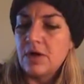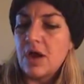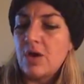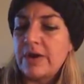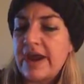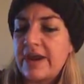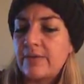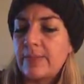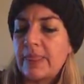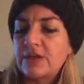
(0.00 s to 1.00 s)
Okay,
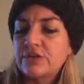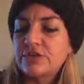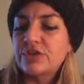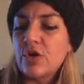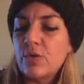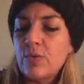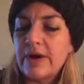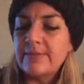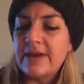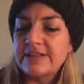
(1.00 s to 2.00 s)
so
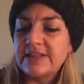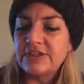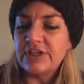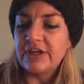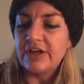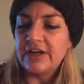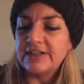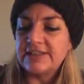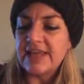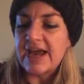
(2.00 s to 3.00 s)
one message here
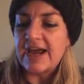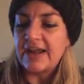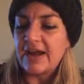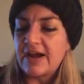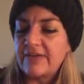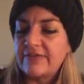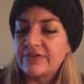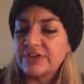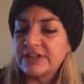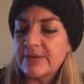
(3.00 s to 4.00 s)
is that
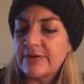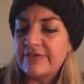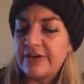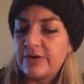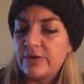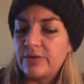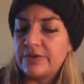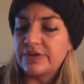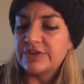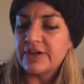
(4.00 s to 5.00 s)
for some of you,
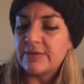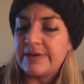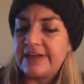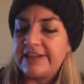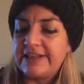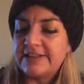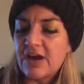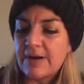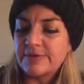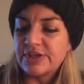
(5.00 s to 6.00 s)
there's going to be these
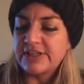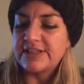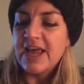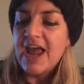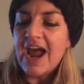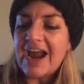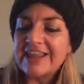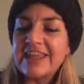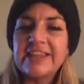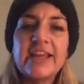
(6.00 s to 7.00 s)
options. I
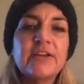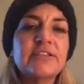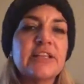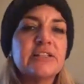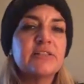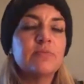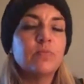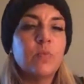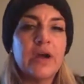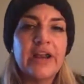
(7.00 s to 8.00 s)
think that since
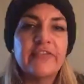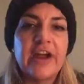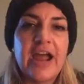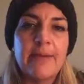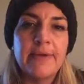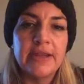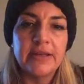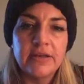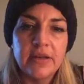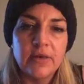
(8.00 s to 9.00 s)
whatever
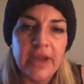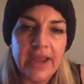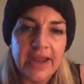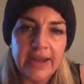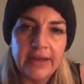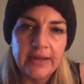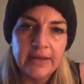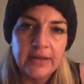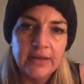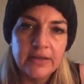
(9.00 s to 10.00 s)
happened, okay,
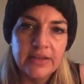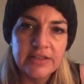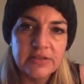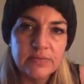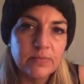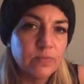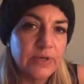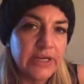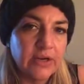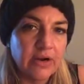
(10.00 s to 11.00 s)
this
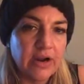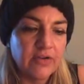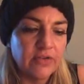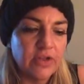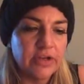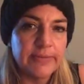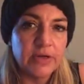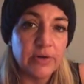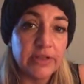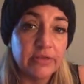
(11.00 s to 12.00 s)
week or however long you've
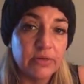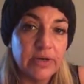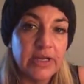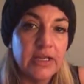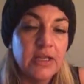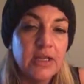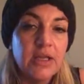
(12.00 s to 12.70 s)
been going through it,